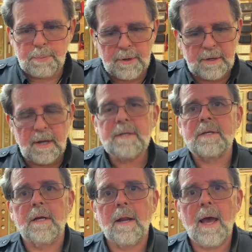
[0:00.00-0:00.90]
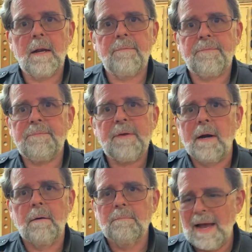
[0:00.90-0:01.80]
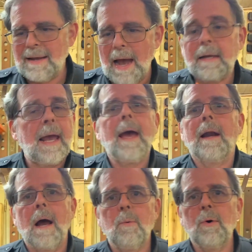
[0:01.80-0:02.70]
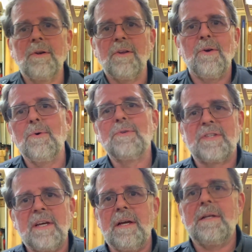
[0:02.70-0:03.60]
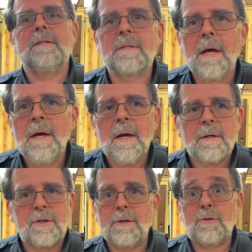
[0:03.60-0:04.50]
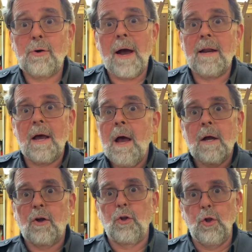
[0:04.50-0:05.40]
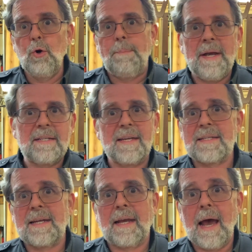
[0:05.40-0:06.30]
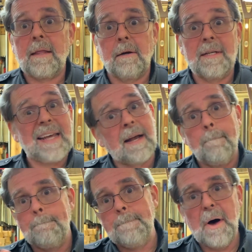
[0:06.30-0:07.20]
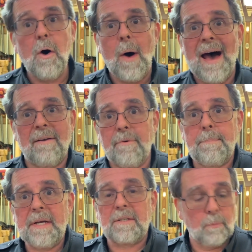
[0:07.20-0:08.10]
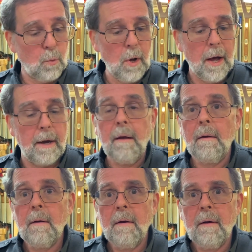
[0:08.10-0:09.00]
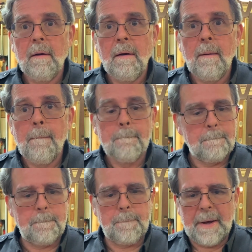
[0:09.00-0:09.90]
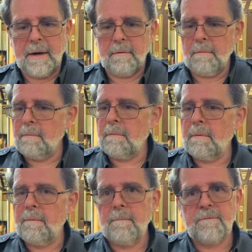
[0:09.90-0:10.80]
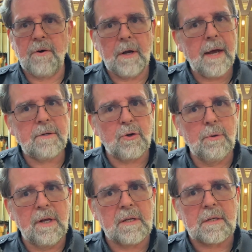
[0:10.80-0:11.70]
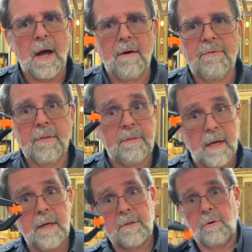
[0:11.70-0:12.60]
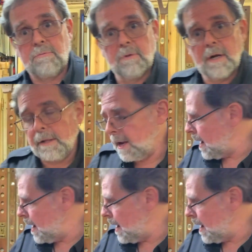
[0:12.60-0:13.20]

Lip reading: pretty decent. And if, again, I wouldn't use these to try to glue pieces together and take a bow out of a piece of wood. But for light duty stuff, these are really